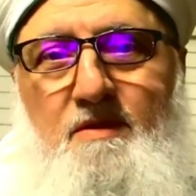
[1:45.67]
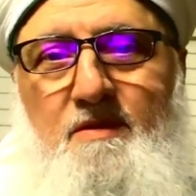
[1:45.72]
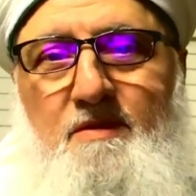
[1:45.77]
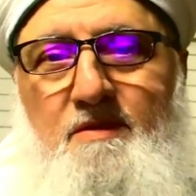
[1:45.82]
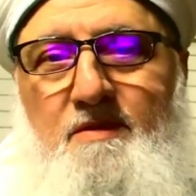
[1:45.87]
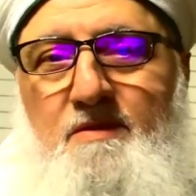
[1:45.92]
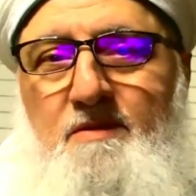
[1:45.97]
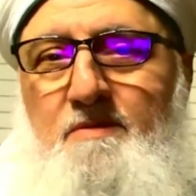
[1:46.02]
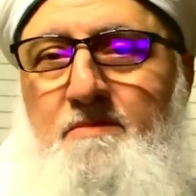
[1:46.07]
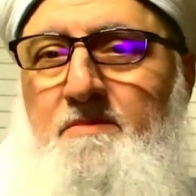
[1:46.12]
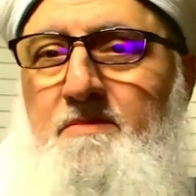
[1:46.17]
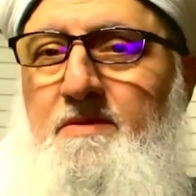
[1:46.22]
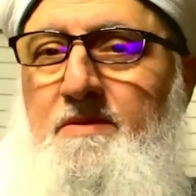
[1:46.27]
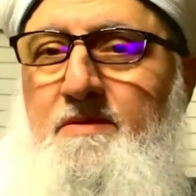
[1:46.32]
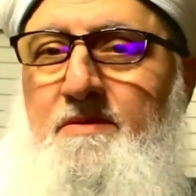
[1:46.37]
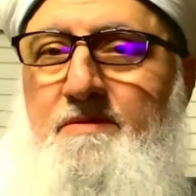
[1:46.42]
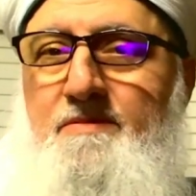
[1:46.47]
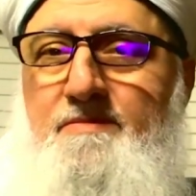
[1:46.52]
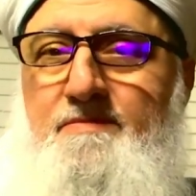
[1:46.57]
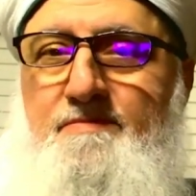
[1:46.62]

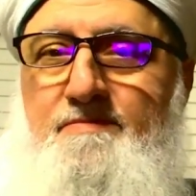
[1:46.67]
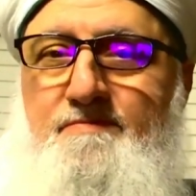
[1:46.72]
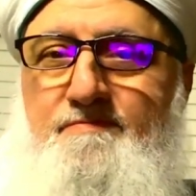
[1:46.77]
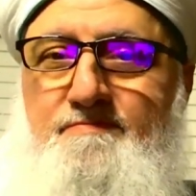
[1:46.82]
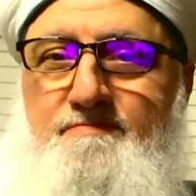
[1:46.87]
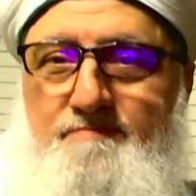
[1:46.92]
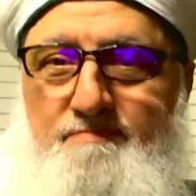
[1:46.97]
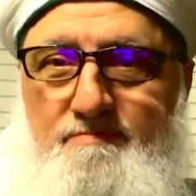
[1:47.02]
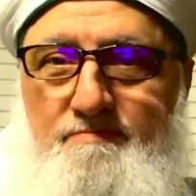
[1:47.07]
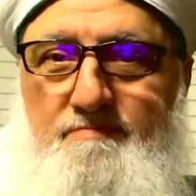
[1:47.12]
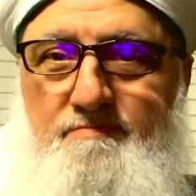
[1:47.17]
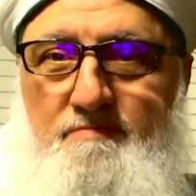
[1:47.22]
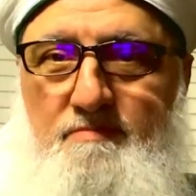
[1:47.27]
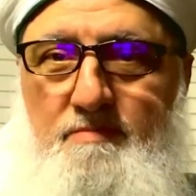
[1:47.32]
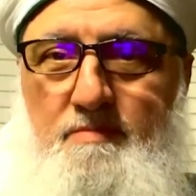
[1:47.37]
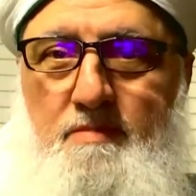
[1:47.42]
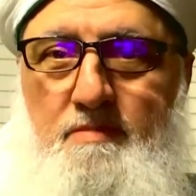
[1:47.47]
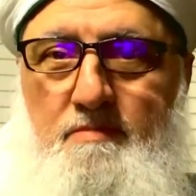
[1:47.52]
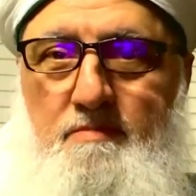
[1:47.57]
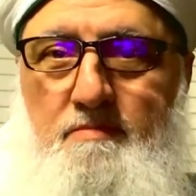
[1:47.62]

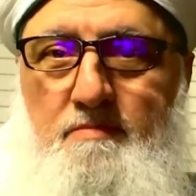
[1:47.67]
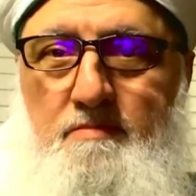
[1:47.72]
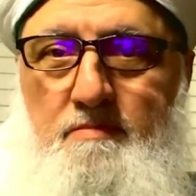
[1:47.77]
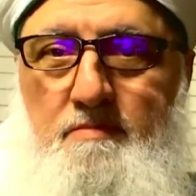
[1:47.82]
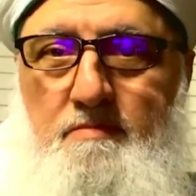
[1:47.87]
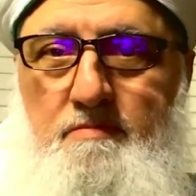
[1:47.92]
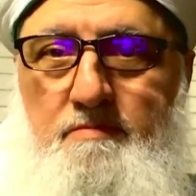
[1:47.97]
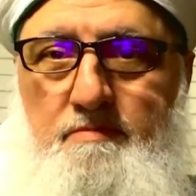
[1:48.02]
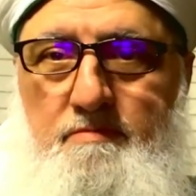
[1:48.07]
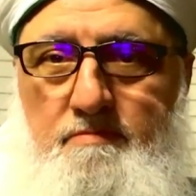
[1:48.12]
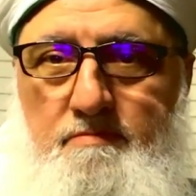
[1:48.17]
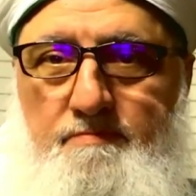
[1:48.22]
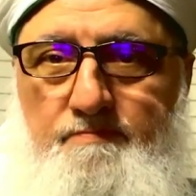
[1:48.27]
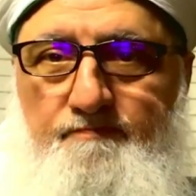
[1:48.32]
Nothing is said.